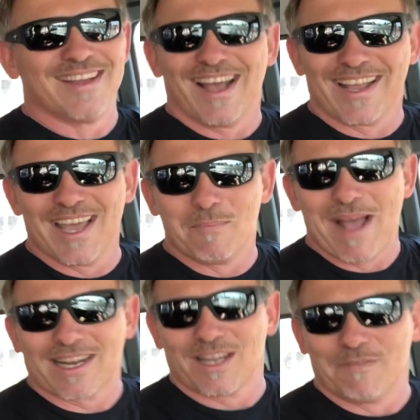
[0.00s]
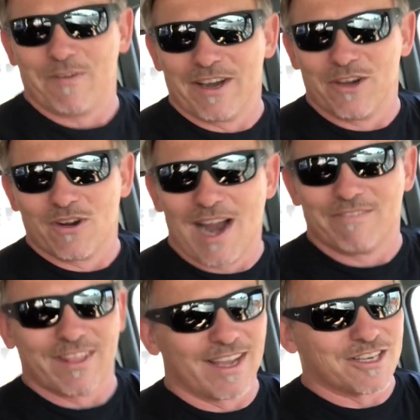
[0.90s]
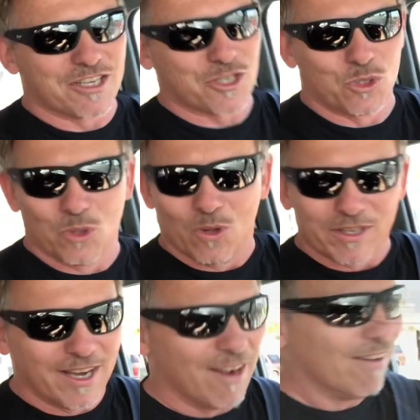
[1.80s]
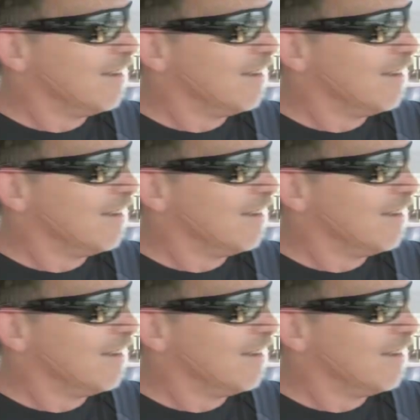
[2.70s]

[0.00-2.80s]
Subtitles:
Again, back to the fun to drive thing. It's just cool, you know.